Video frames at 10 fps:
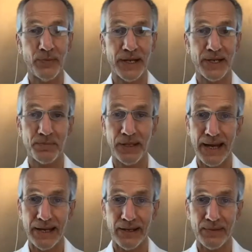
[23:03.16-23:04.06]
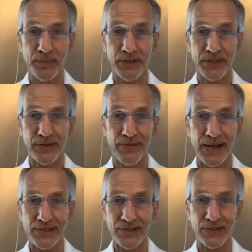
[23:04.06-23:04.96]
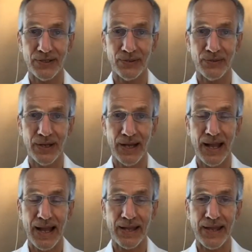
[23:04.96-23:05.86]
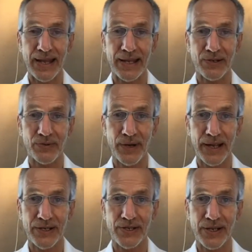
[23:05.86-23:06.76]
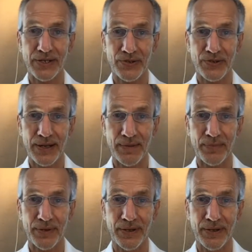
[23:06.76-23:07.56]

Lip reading: is planning on building Vastu and they can arrange a trip